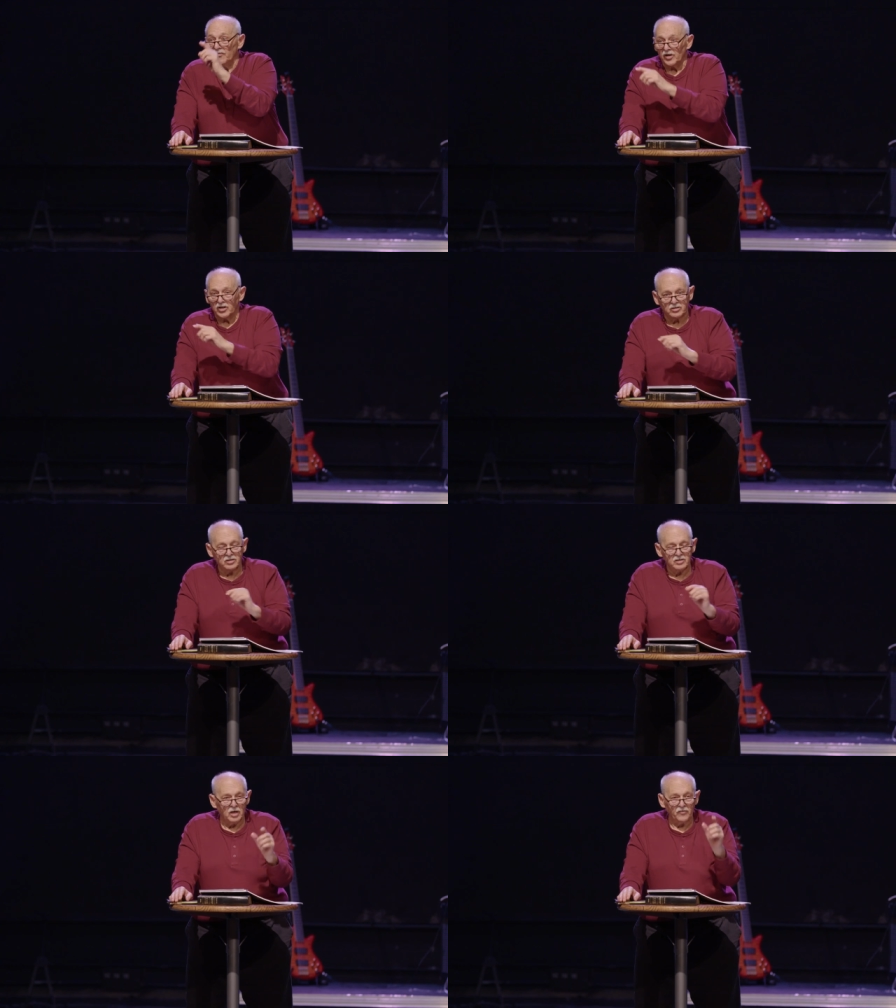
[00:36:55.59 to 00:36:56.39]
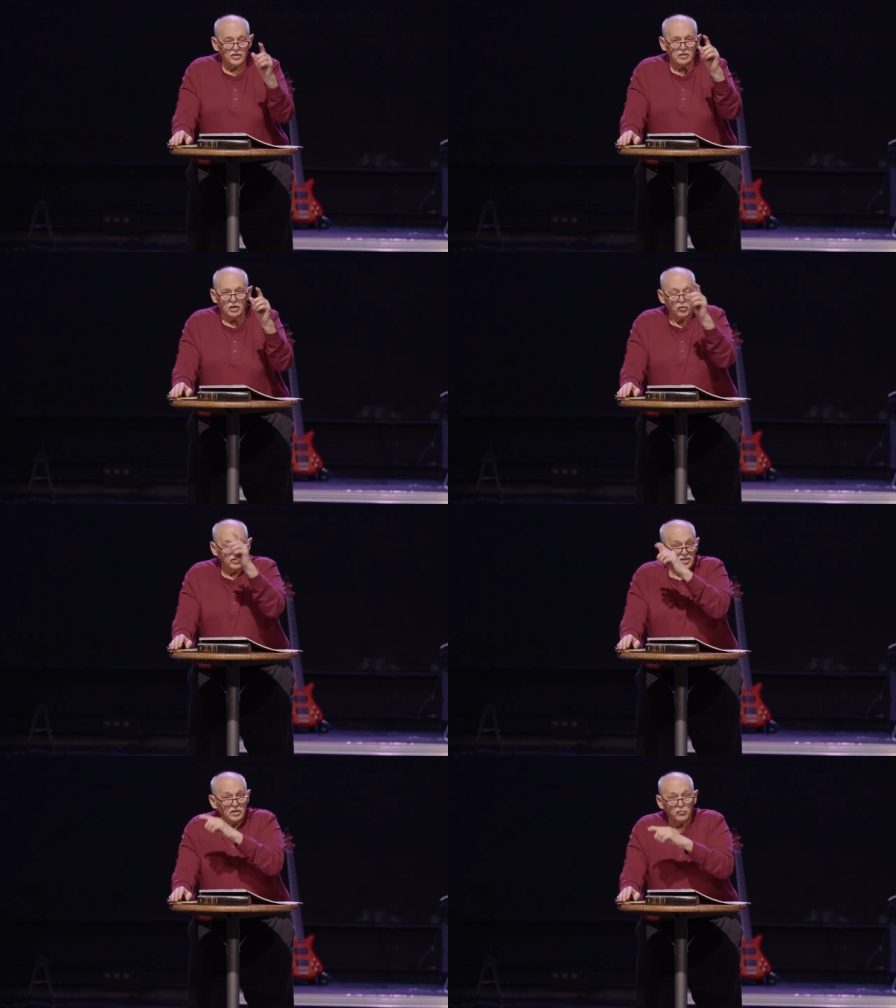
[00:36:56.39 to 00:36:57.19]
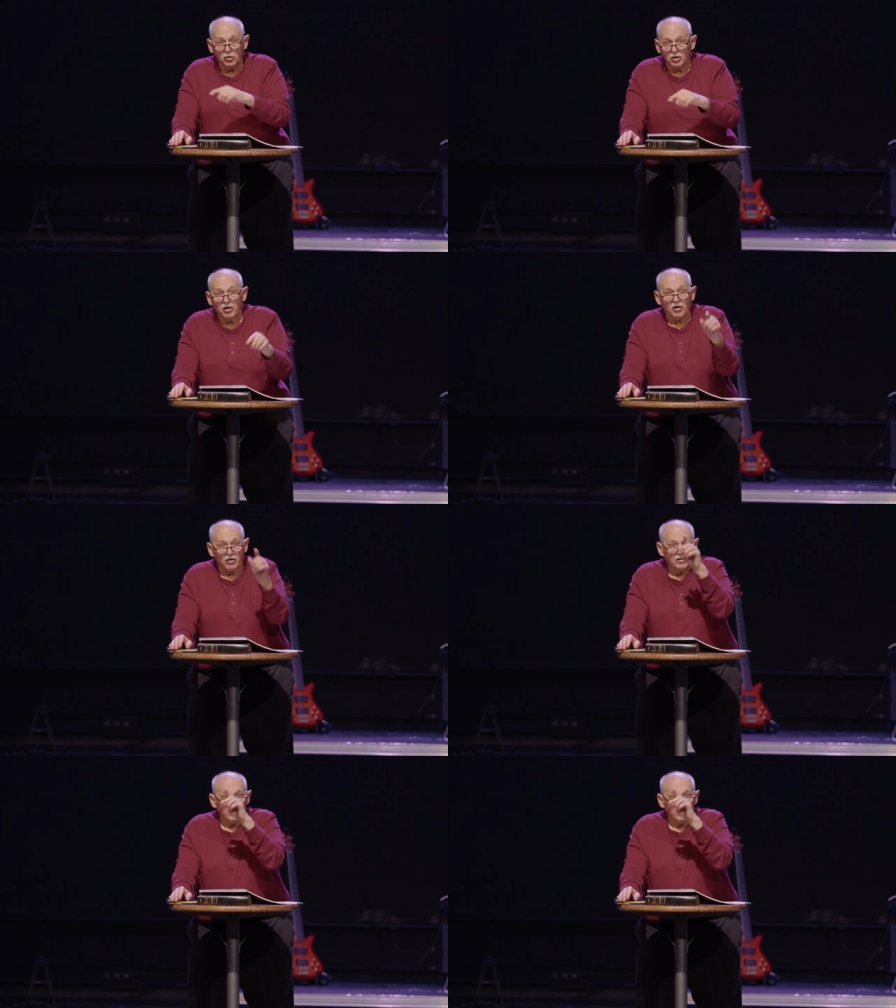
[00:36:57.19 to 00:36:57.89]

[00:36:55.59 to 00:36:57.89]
flesh, and self, etc., where sin will occur.